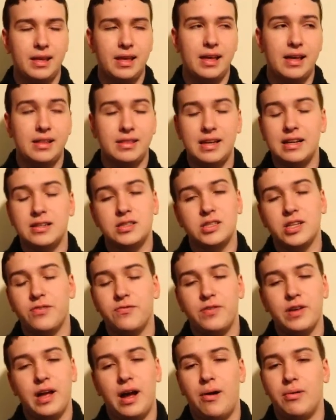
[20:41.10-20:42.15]
And that's
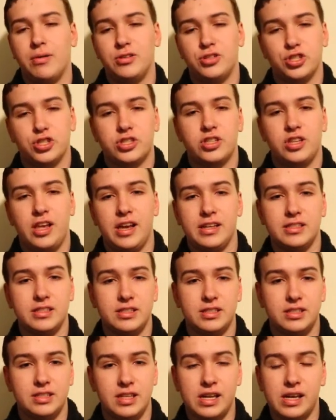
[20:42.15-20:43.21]
something I would just like to
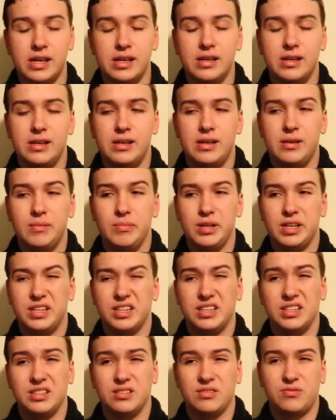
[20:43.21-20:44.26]
see,
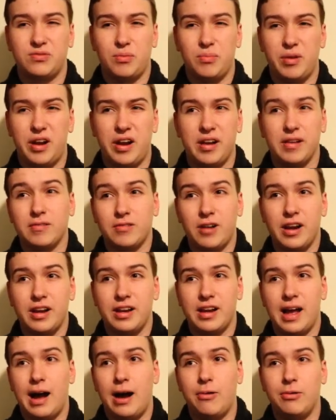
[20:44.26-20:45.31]
because from right
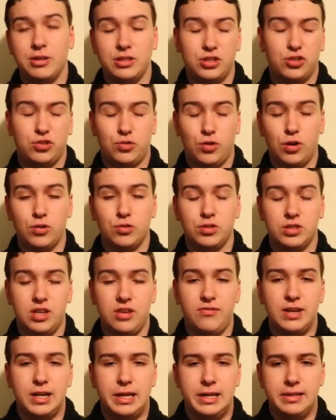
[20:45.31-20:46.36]
now it struggles
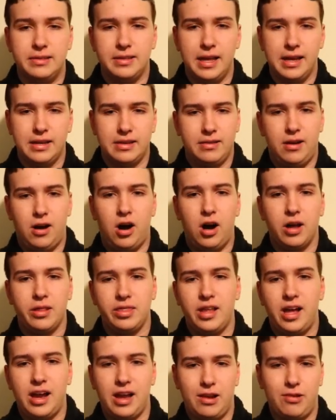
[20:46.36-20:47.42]
even in like
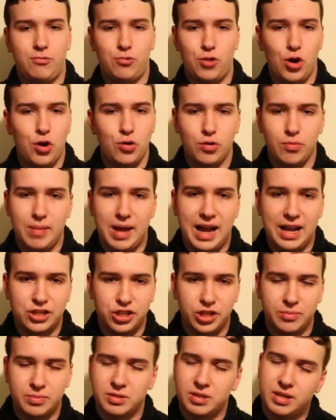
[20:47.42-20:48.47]
online rogue
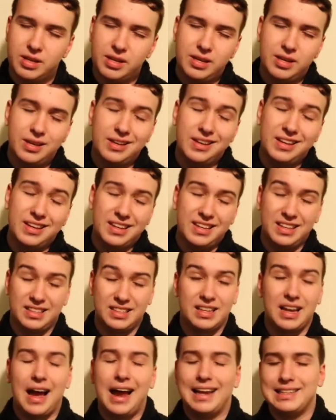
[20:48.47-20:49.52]
matchups.
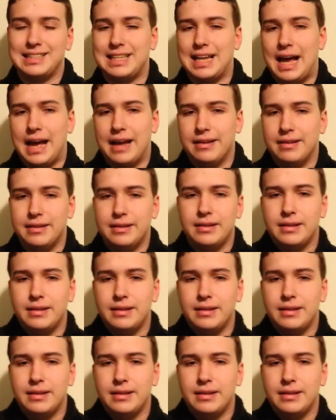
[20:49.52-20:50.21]
It's kind of sad.